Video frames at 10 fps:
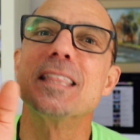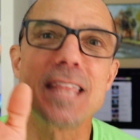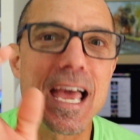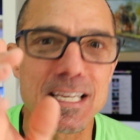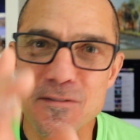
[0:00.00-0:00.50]

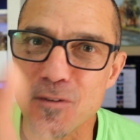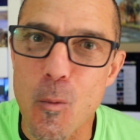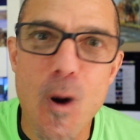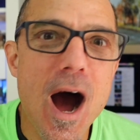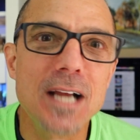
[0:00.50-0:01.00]
Thanks for
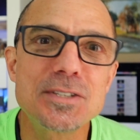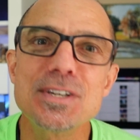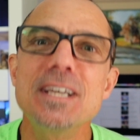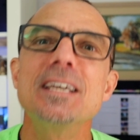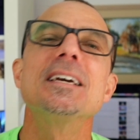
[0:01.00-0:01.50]

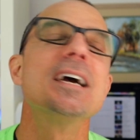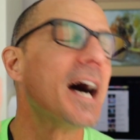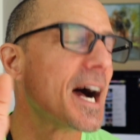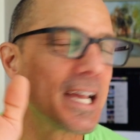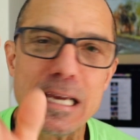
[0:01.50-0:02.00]
watching.
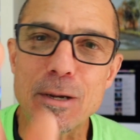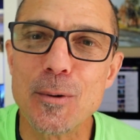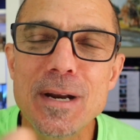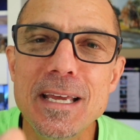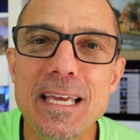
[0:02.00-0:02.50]
I
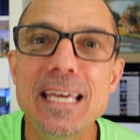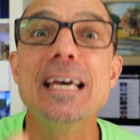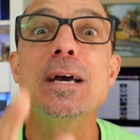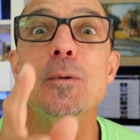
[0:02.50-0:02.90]
agree.